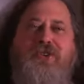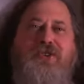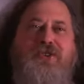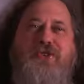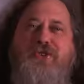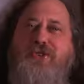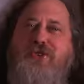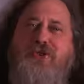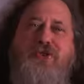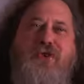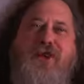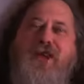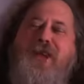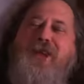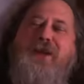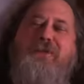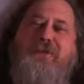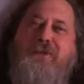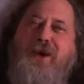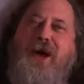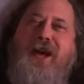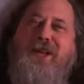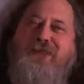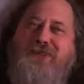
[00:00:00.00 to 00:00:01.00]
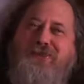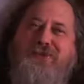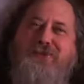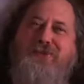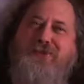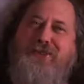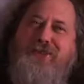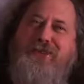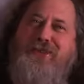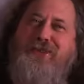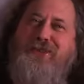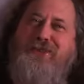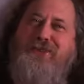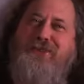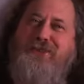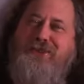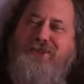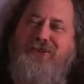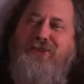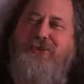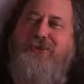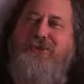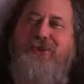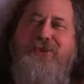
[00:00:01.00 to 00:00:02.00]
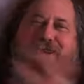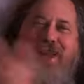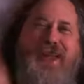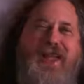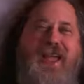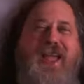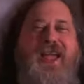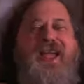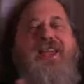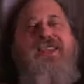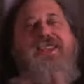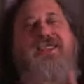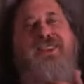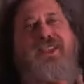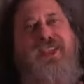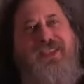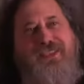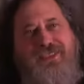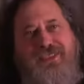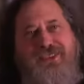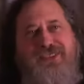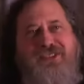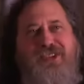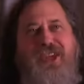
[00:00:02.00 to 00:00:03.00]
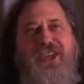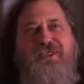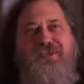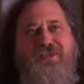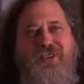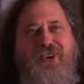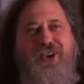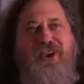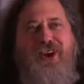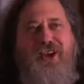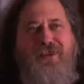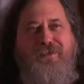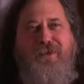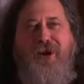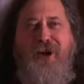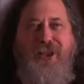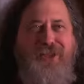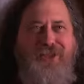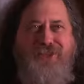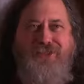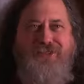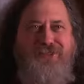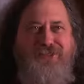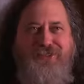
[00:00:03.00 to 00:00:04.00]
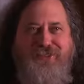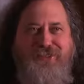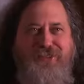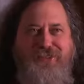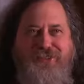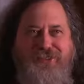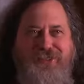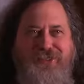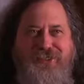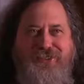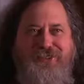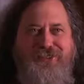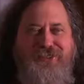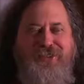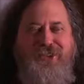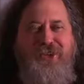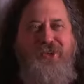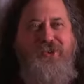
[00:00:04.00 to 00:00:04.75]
you can't possibly control it and at the same time I control it.